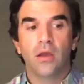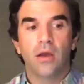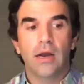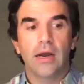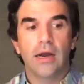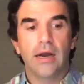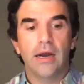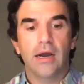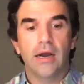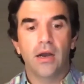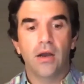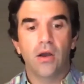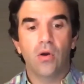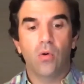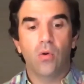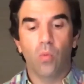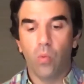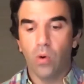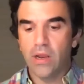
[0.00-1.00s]
uh,
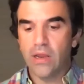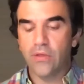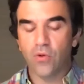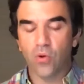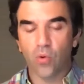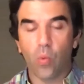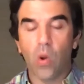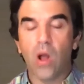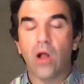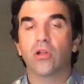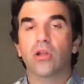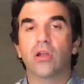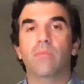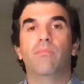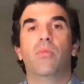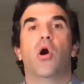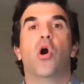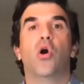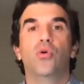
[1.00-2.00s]
either well
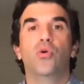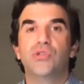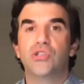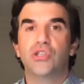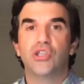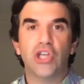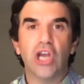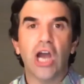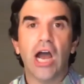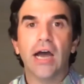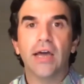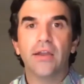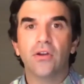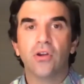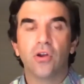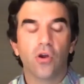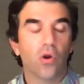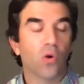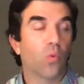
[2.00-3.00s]
composed shot
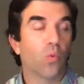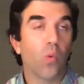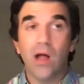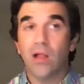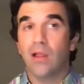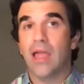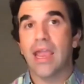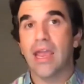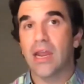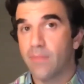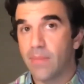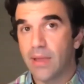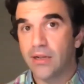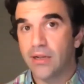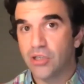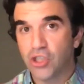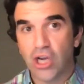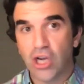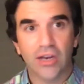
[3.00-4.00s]
or well
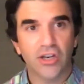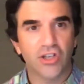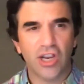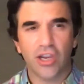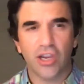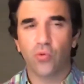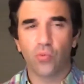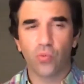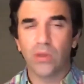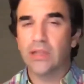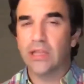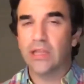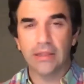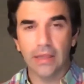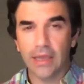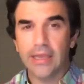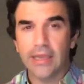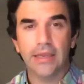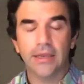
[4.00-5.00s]
animated shot, a shot you really
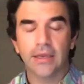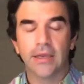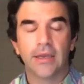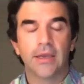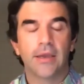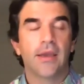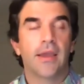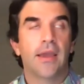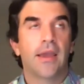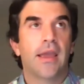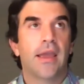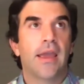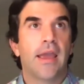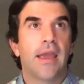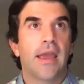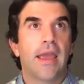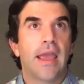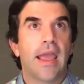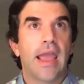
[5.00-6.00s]
like,
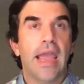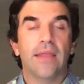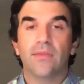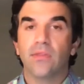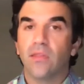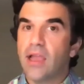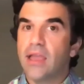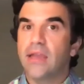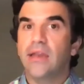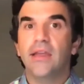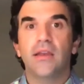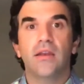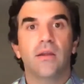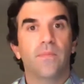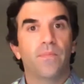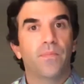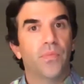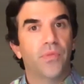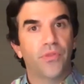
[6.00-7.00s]
and light it
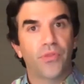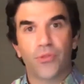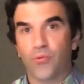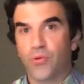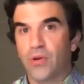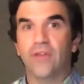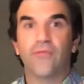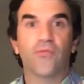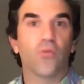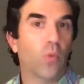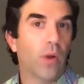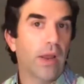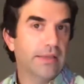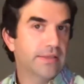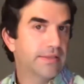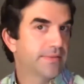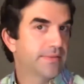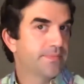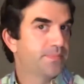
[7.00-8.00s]
three different
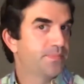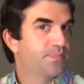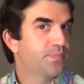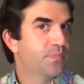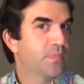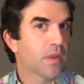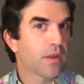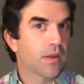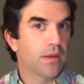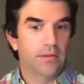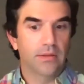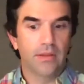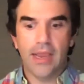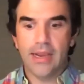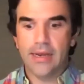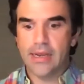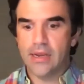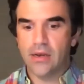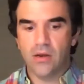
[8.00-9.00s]
ways.
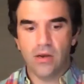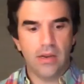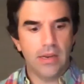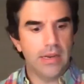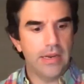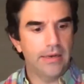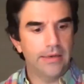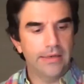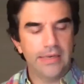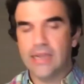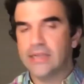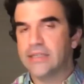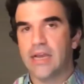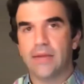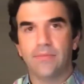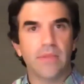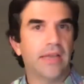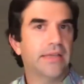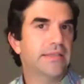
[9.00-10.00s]
Light it in
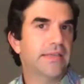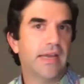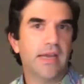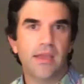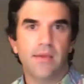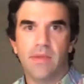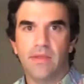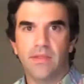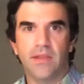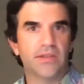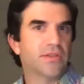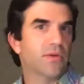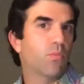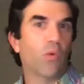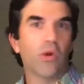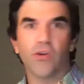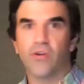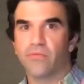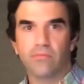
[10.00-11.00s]
daytime, nighttime, and then some
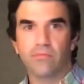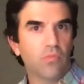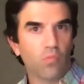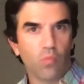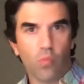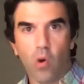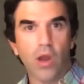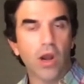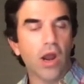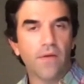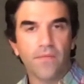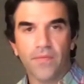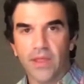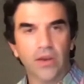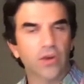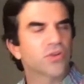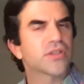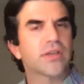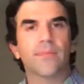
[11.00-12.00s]
weird one off
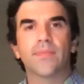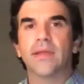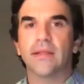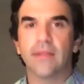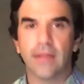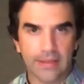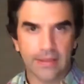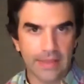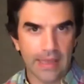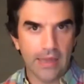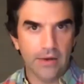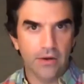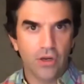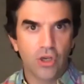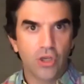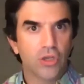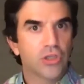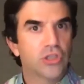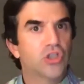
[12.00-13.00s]
thing or something like that.
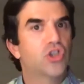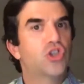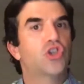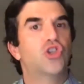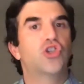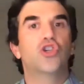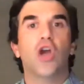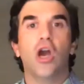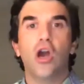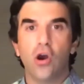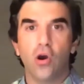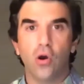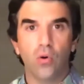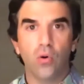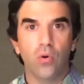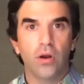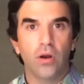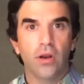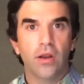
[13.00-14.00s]

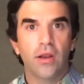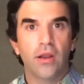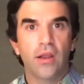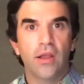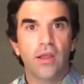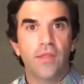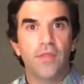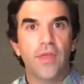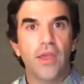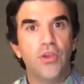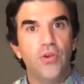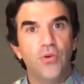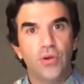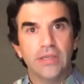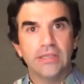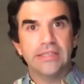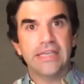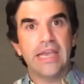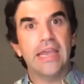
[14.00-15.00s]
Show that you
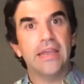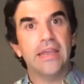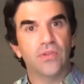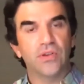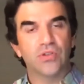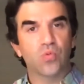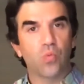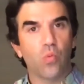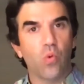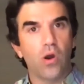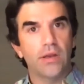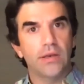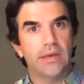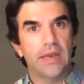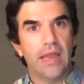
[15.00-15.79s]
can take this one